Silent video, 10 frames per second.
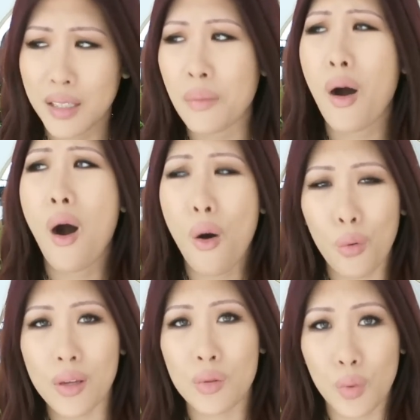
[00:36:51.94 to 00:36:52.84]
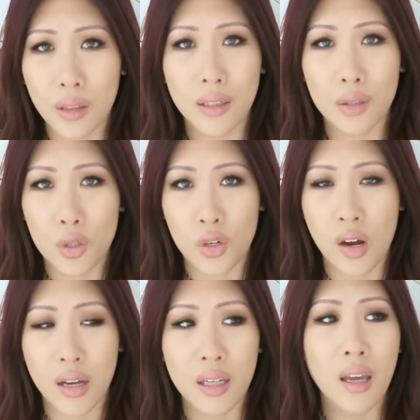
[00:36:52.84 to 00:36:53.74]
I'm always willing to
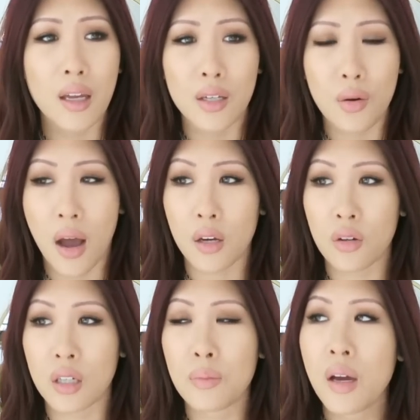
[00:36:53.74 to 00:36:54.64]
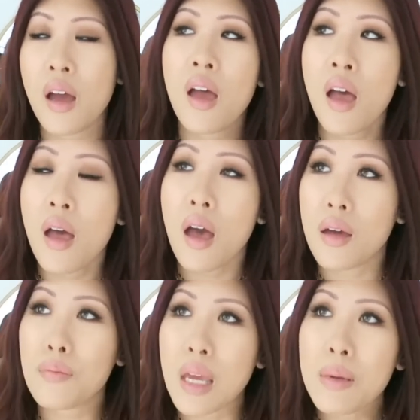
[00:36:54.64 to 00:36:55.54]
try a new eye cream.
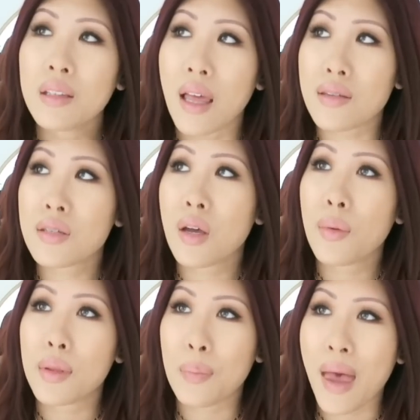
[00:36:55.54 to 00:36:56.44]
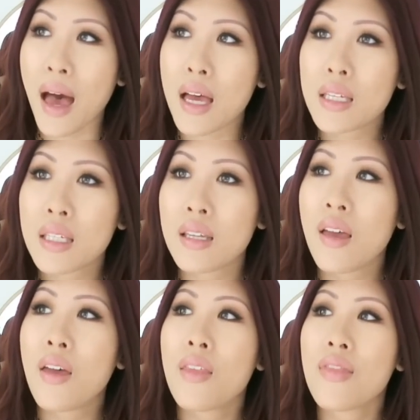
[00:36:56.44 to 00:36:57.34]
And maybe less so in the past.
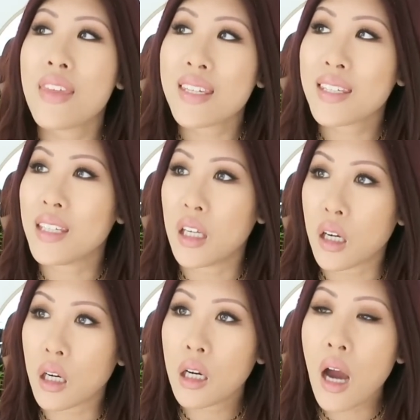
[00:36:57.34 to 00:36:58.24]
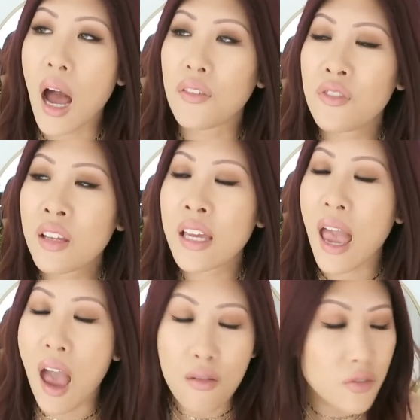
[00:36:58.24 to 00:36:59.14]
This year, I feel
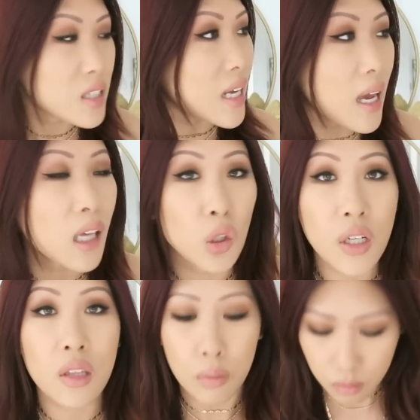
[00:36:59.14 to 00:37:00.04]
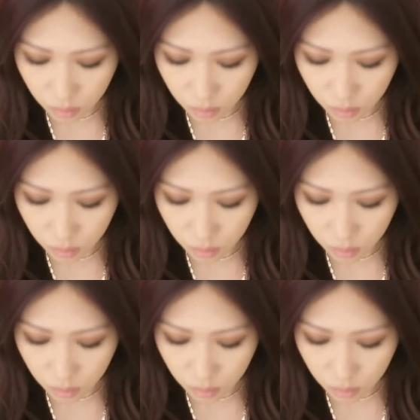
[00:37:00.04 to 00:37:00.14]
like every day I look in the...